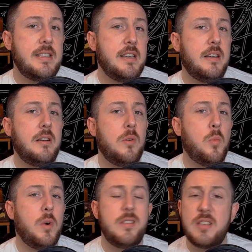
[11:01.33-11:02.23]
that
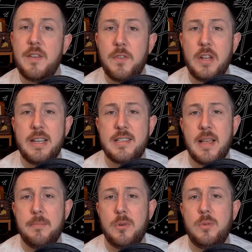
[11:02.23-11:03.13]
once they're fully
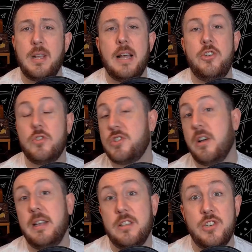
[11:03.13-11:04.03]
assembled and you're
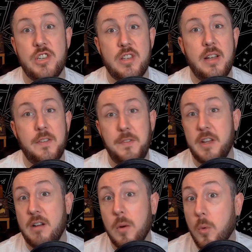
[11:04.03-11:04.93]
starting to just kind of
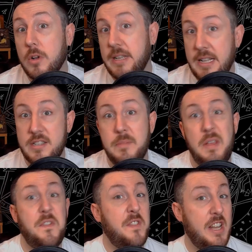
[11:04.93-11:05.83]
figure out what needs to be
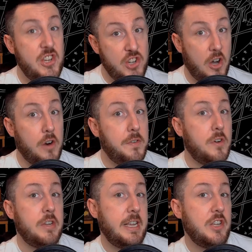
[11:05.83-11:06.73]
finished off
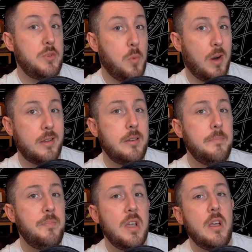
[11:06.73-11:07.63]
on each one,
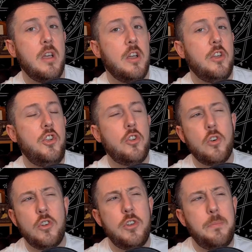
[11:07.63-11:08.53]
you're
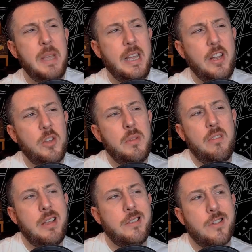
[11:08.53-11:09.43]
not going to be doing
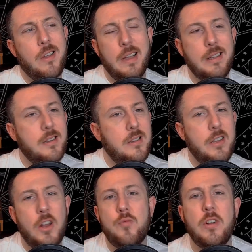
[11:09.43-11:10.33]
things like,
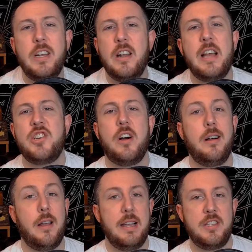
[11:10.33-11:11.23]
you know, running an edge
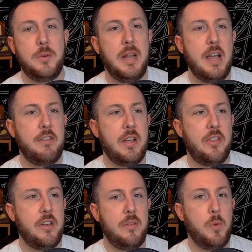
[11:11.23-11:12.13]
highlight into an area
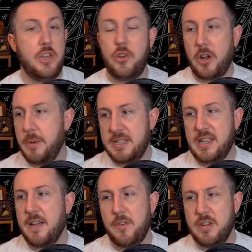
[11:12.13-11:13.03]
that when you glue it
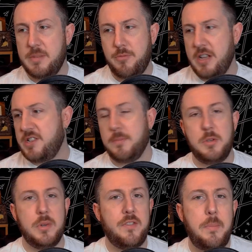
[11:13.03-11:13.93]
together is pressed up
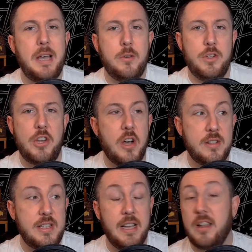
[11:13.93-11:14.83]
to another panel and you
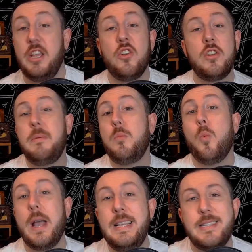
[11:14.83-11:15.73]
can't see it. Like, you're not going to be
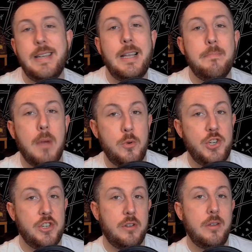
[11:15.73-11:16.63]
wasting
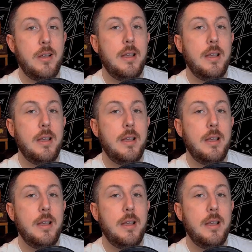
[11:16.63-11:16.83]
motion.